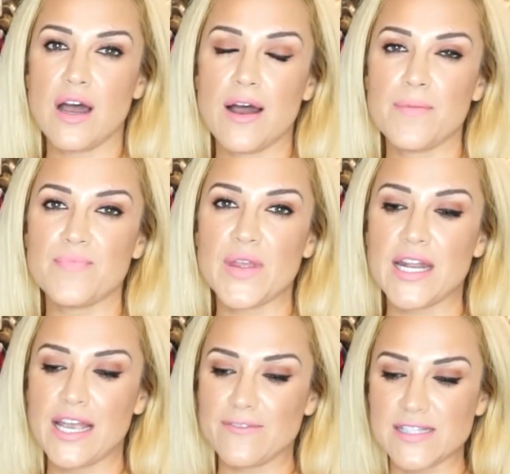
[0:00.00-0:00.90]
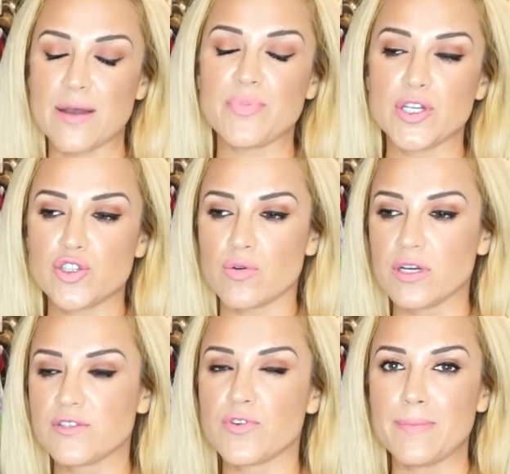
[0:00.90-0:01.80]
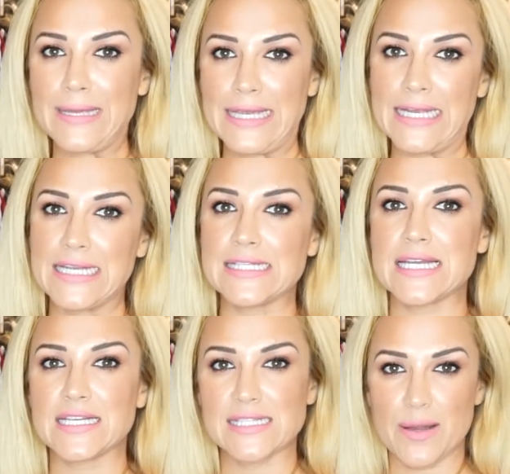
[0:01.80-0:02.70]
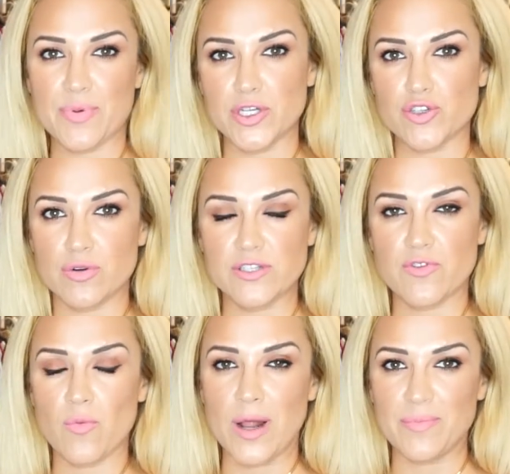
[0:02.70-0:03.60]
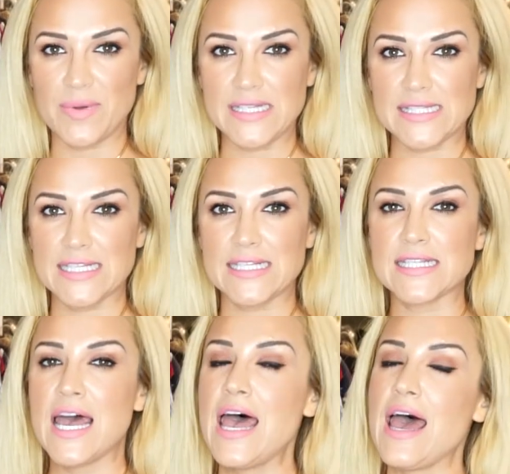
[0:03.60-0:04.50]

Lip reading: And I have separate drawers for bikinis and a separate drawers for one pieces,